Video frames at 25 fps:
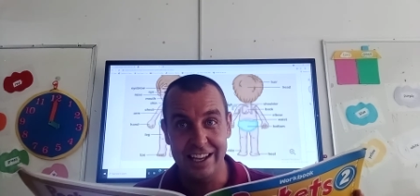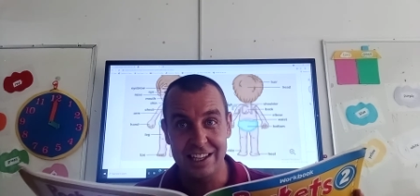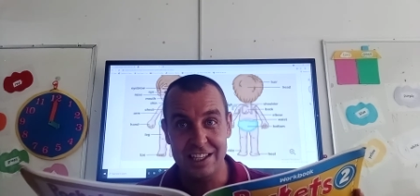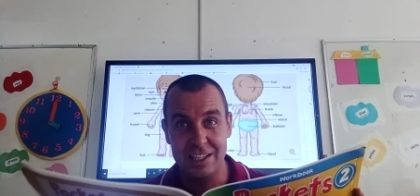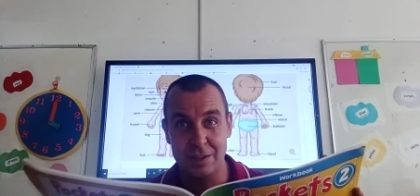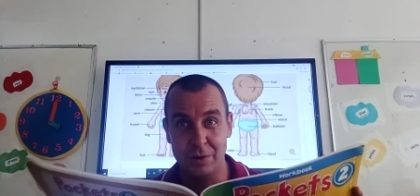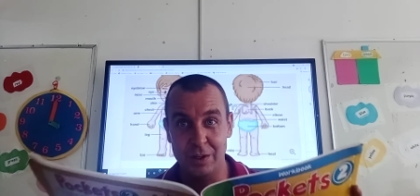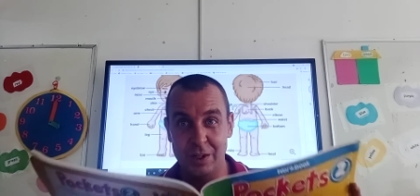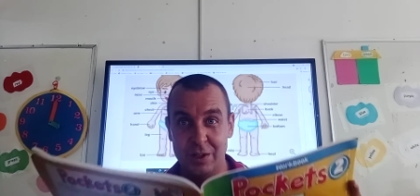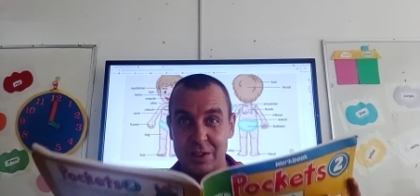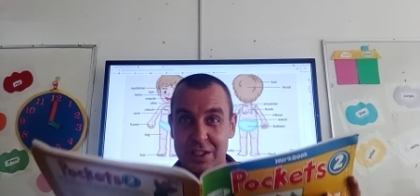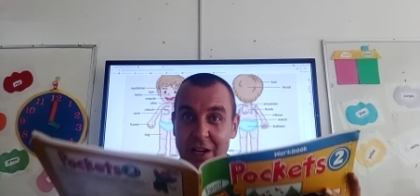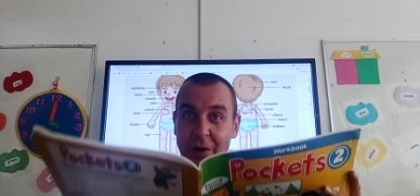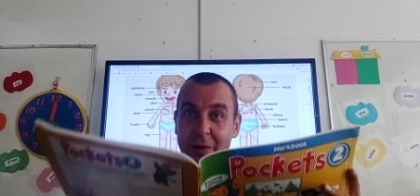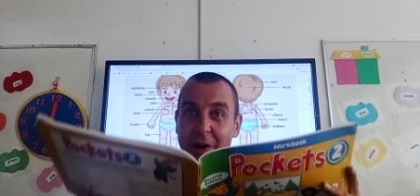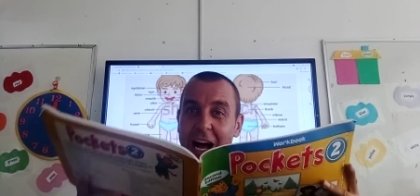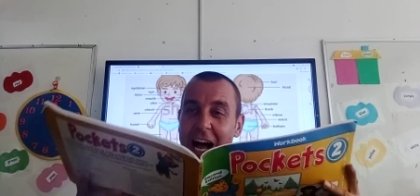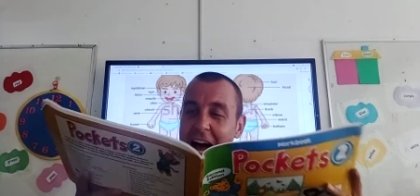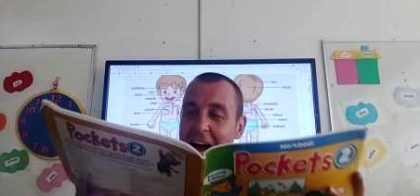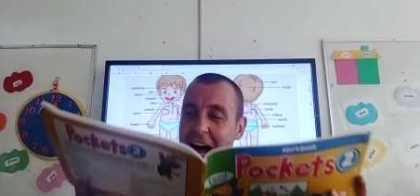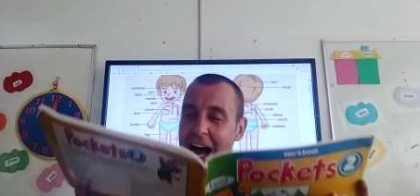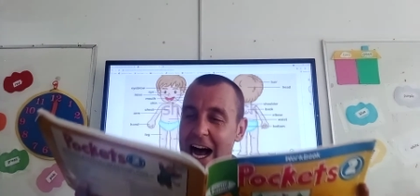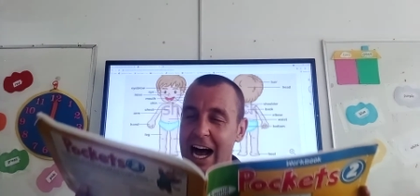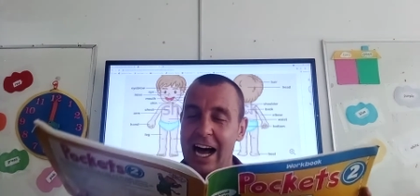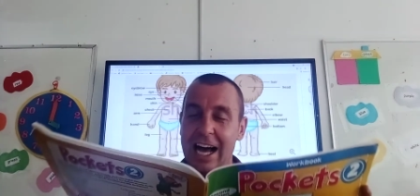So we use
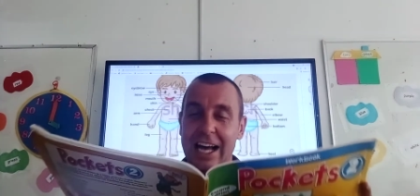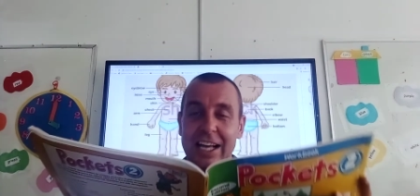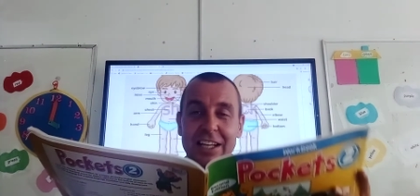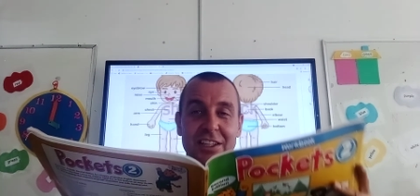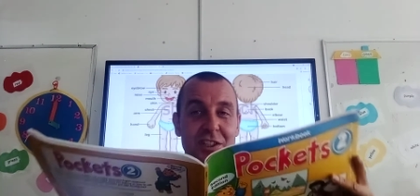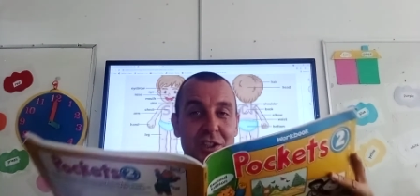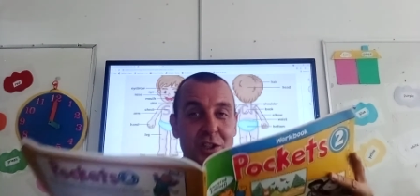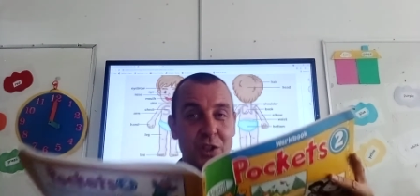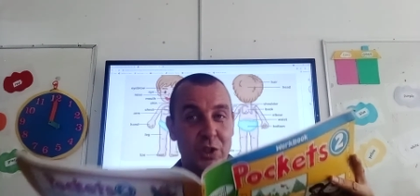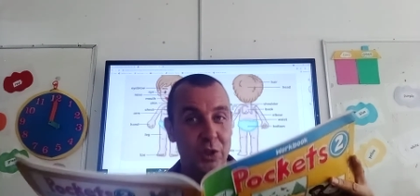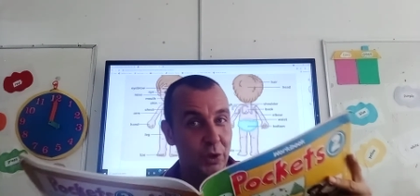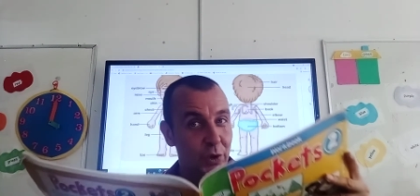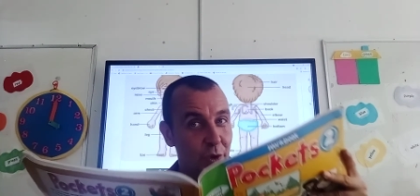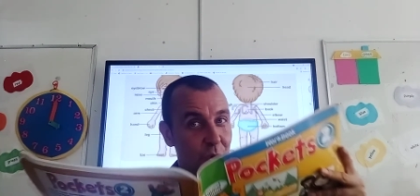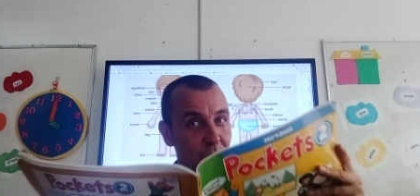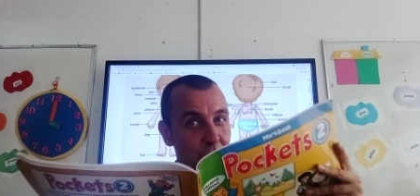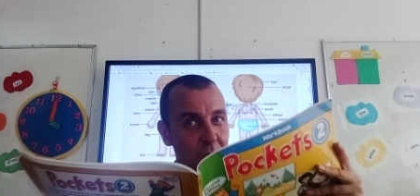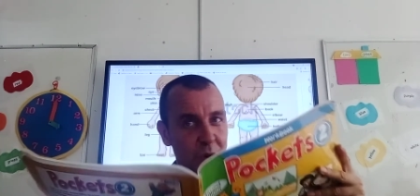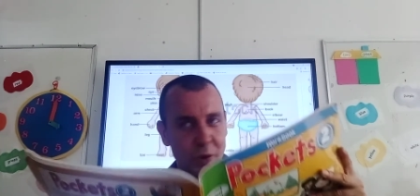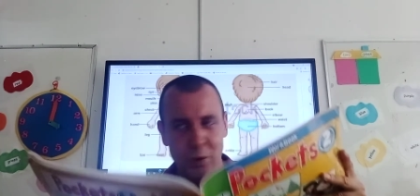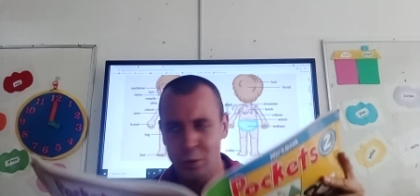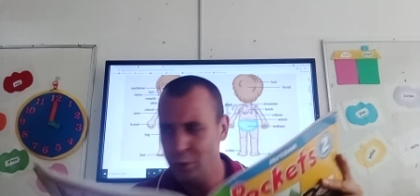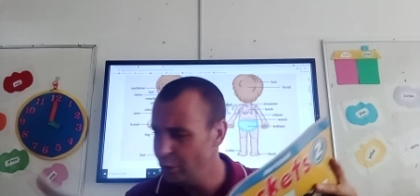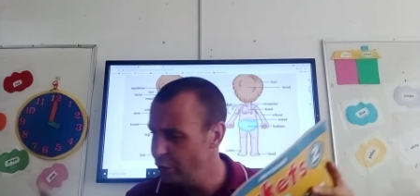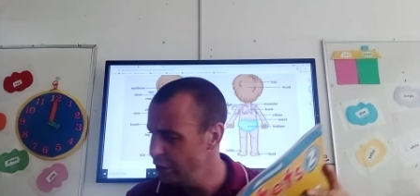our eyes to
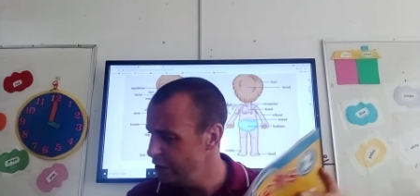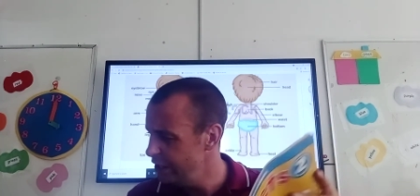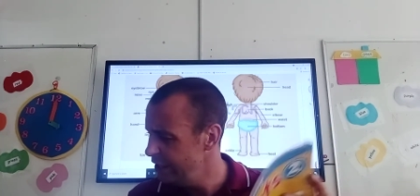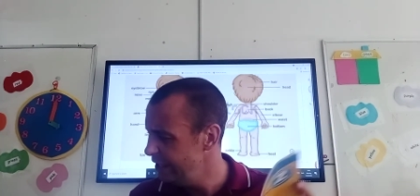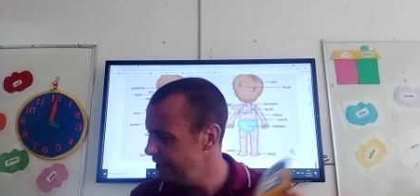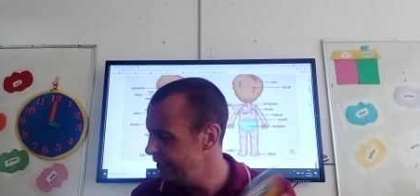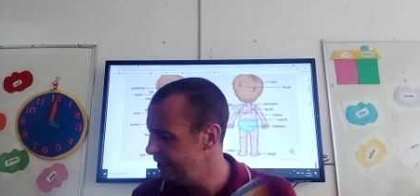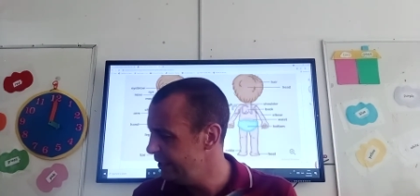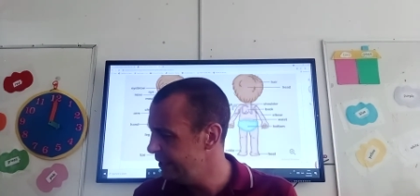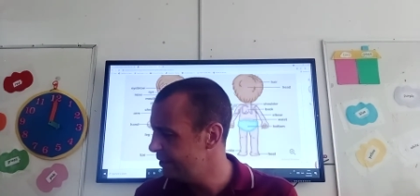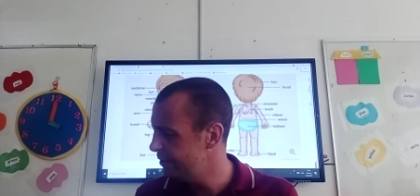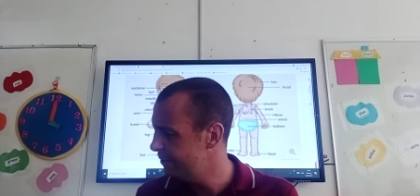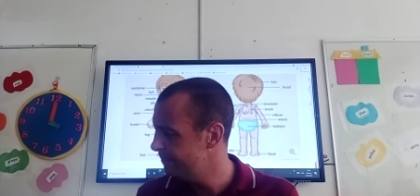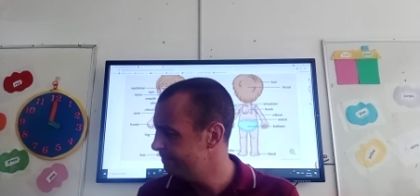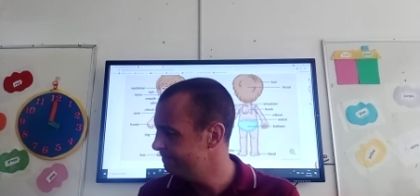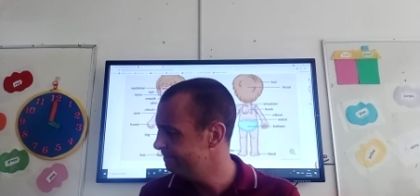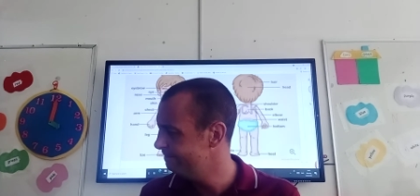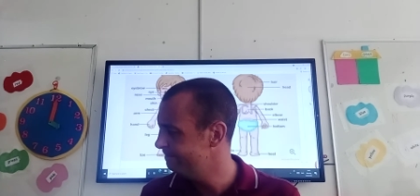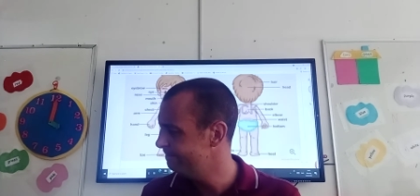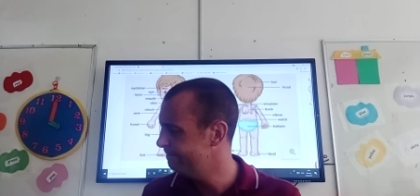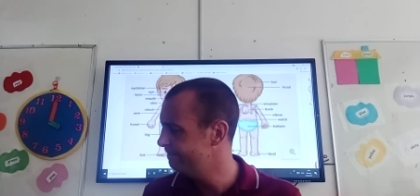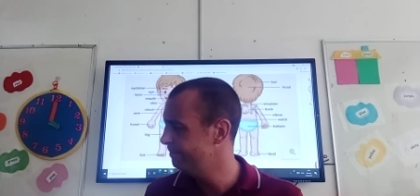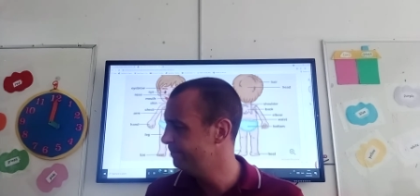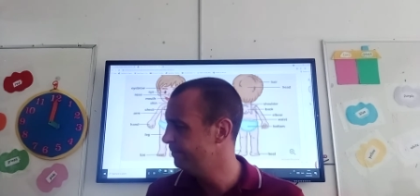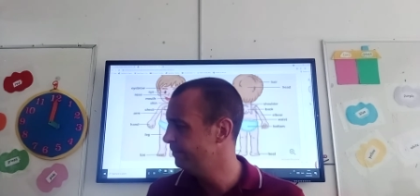read.
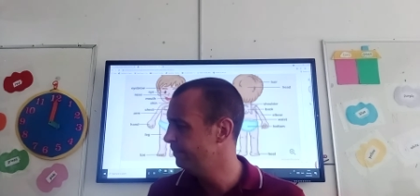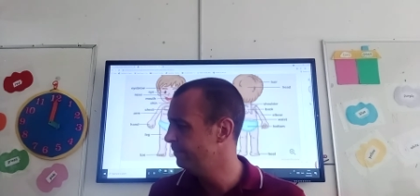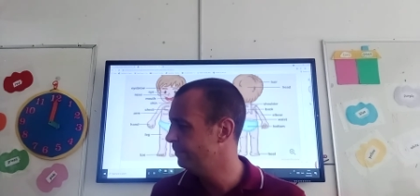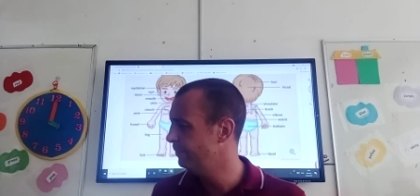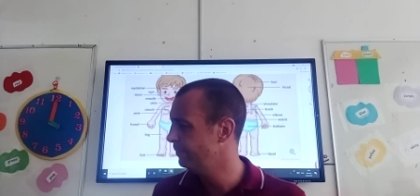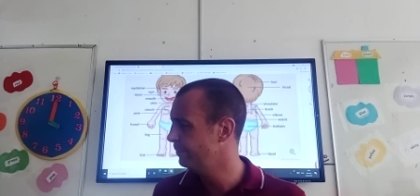Hmm.